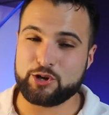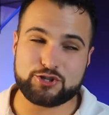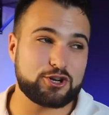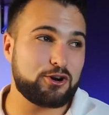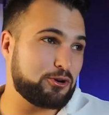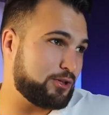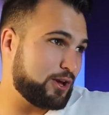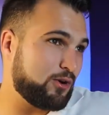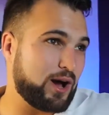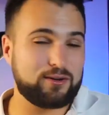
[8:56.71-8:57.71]
shirt, or they
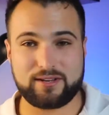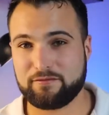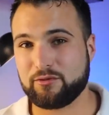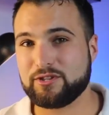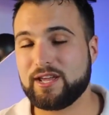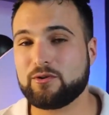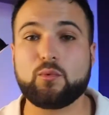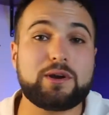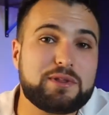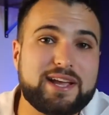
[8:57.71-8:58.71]
go out for dinner,
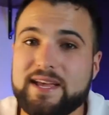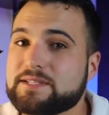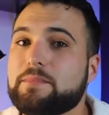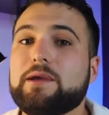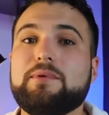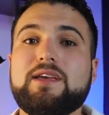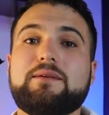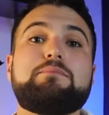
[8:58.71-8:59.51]
whatever the case may be,